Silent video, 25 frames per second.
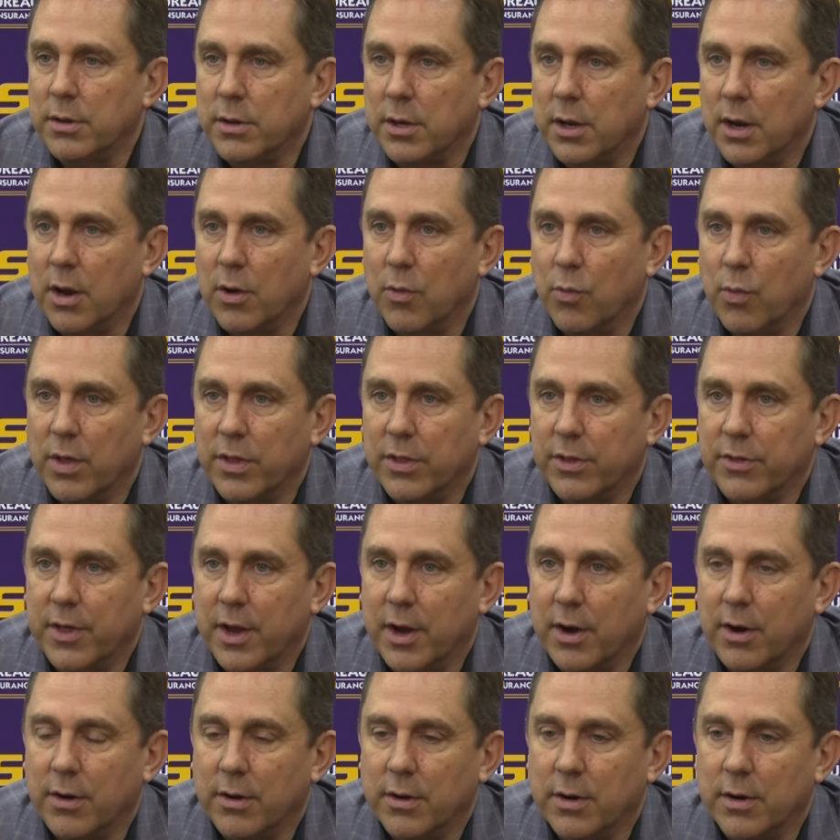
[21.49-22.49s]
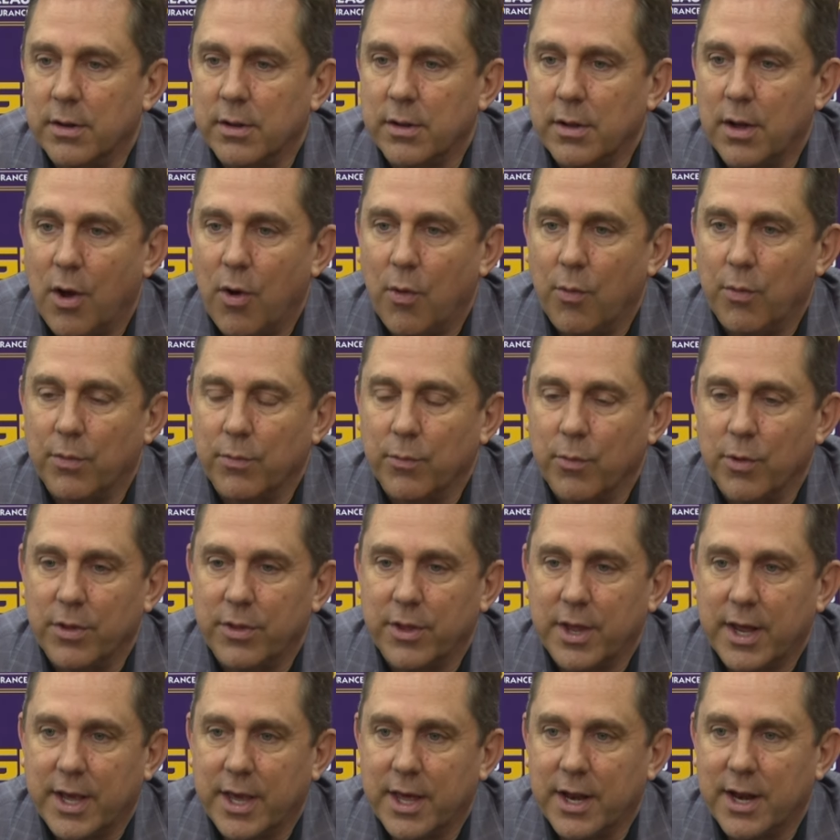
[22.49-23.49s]
You know, whether
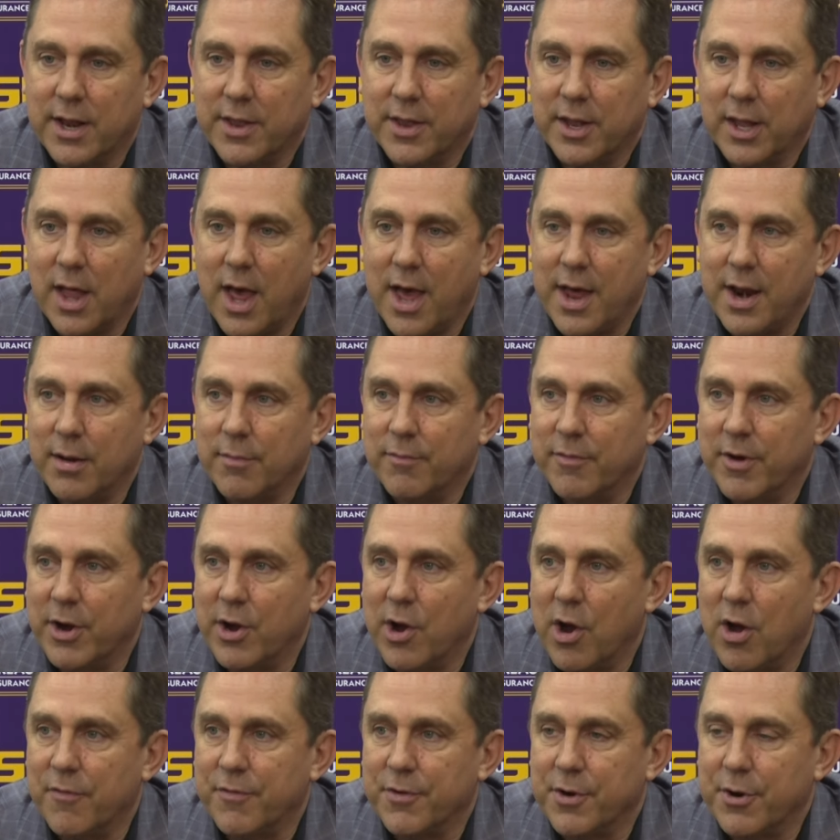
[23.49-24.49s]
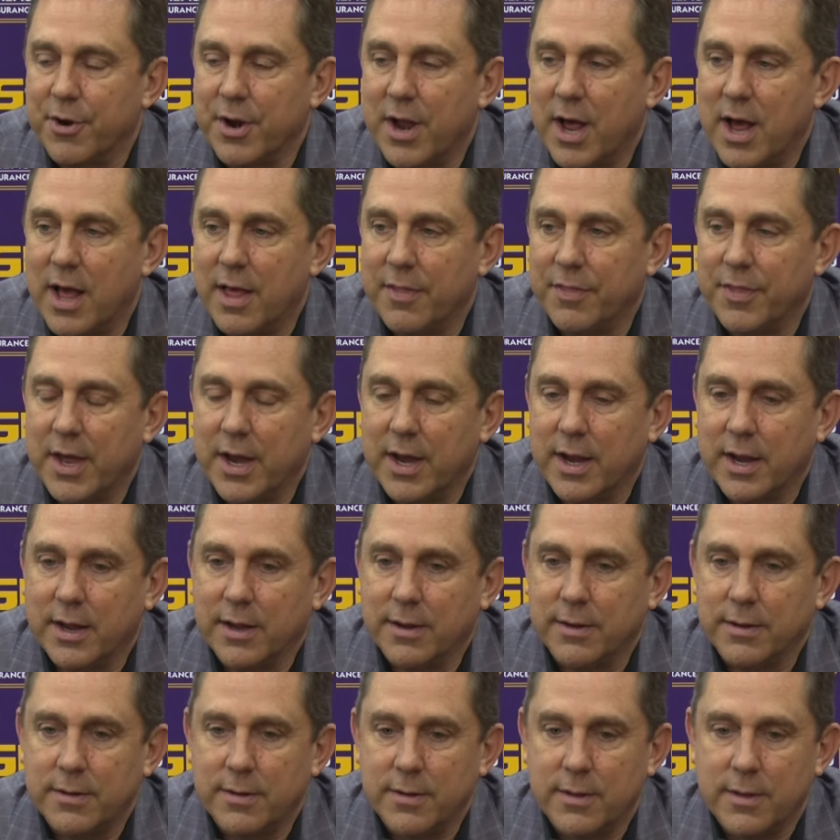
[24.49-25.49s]
they get in the lineup very often or not,
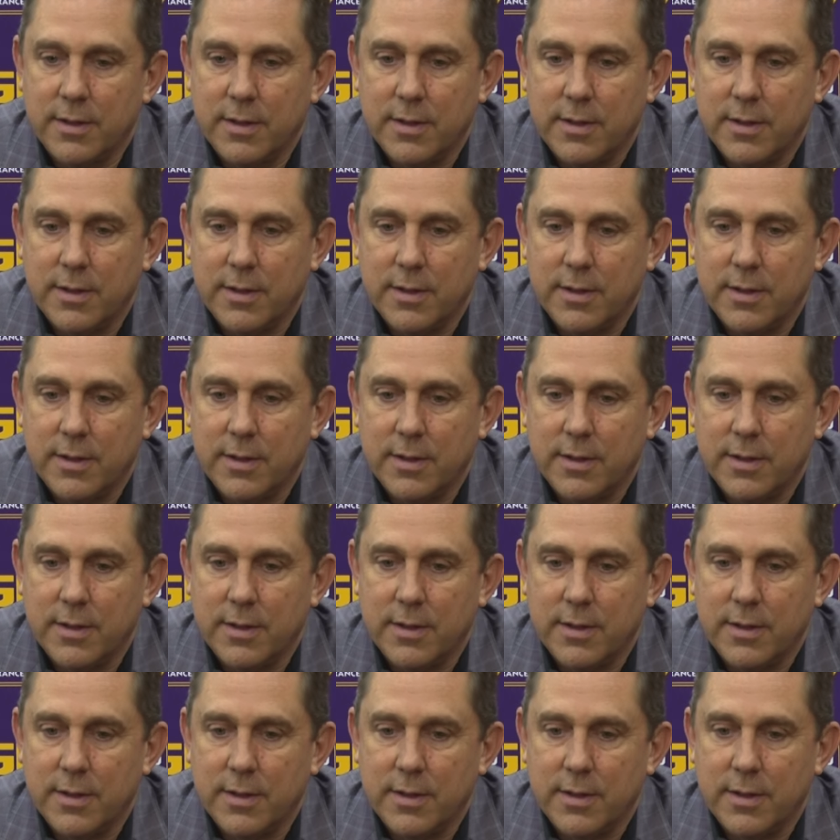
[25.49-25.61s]
they